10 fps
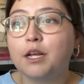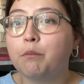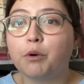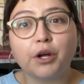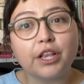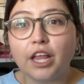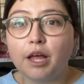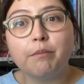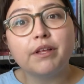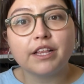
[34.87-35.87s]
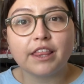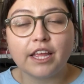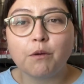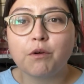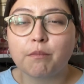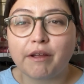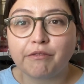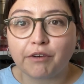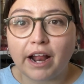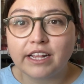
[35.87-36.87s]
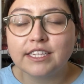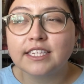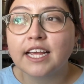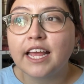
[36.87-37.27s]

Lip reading: book club thing with my friends.